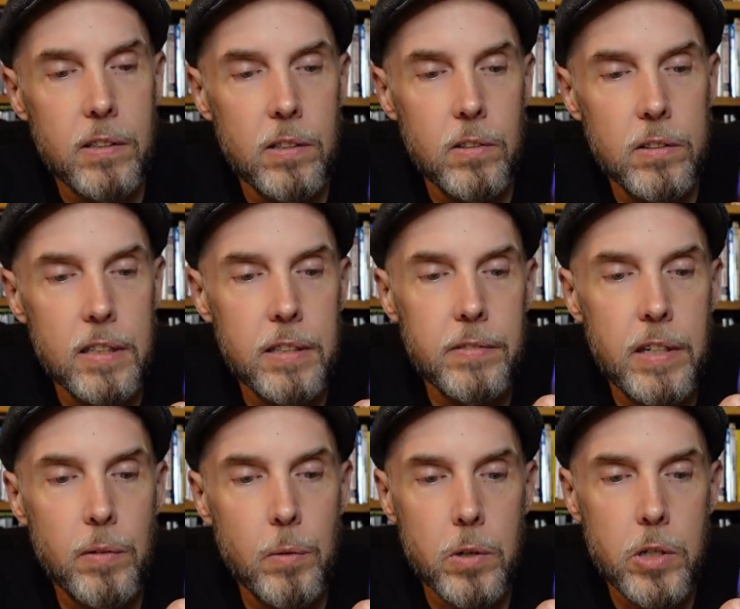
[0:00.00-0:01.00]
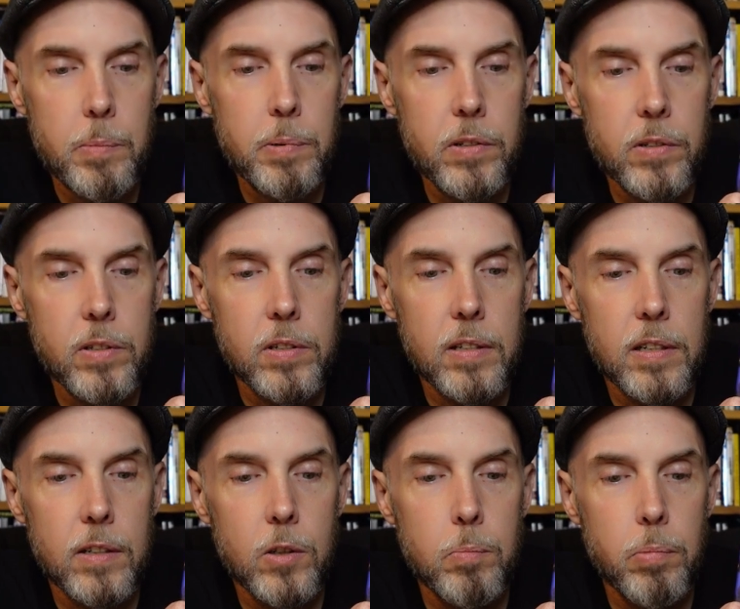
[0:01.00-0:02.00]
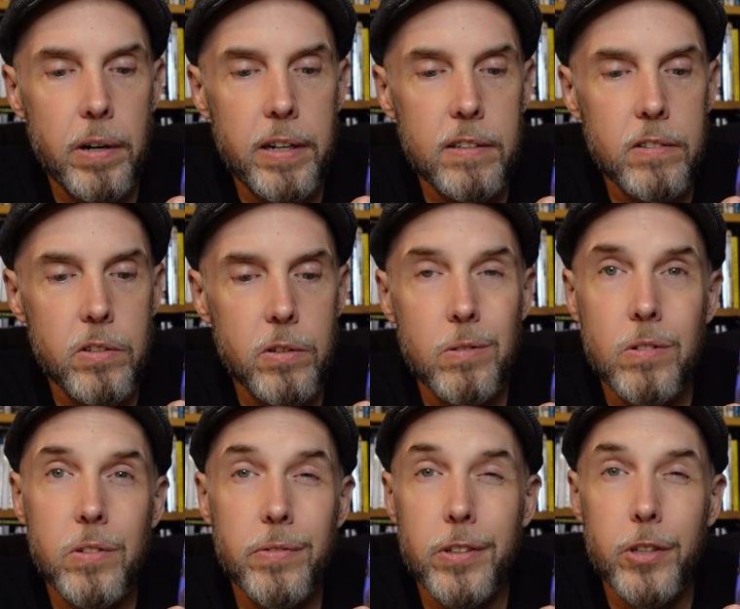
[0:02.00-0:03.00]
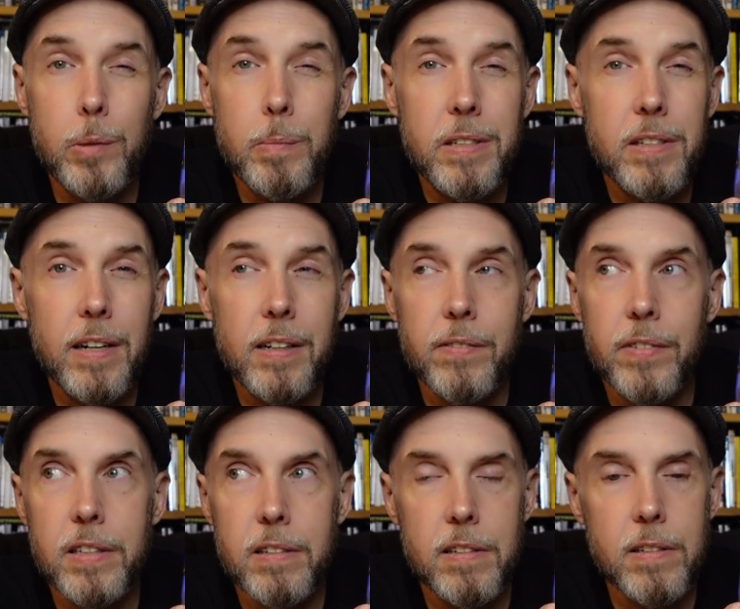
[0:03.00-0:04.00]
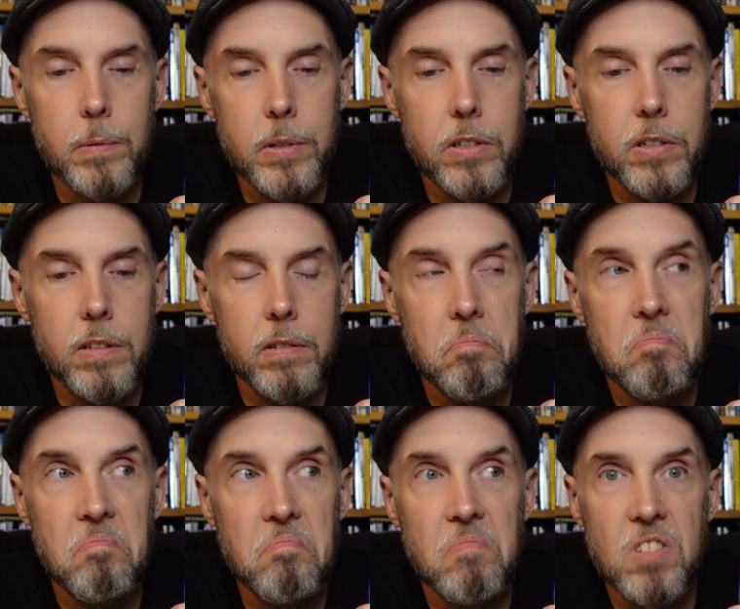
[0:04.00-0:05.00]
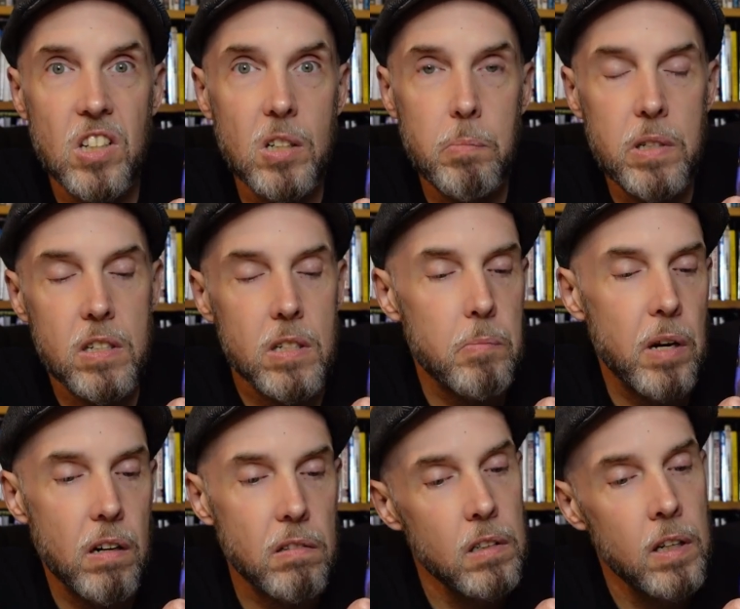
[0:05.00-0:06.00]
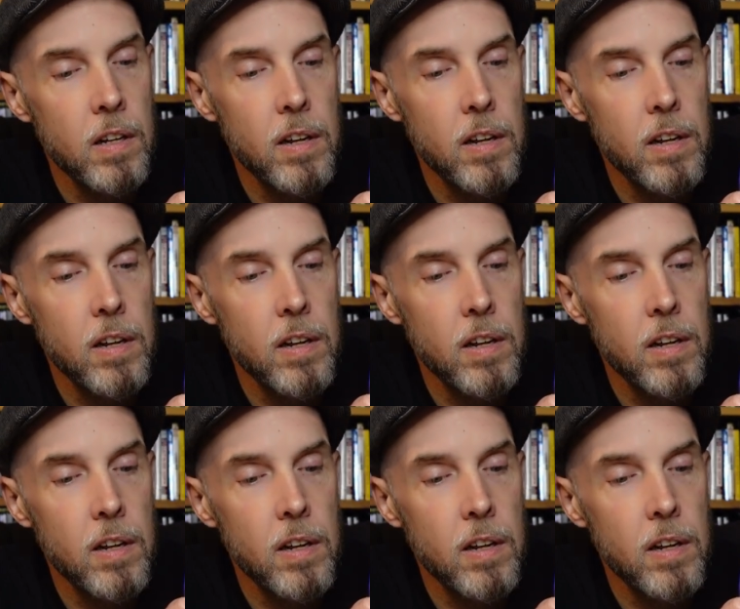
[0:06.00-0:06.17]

cult of devil worshippers who prey on students for human sacrifices. Good business model.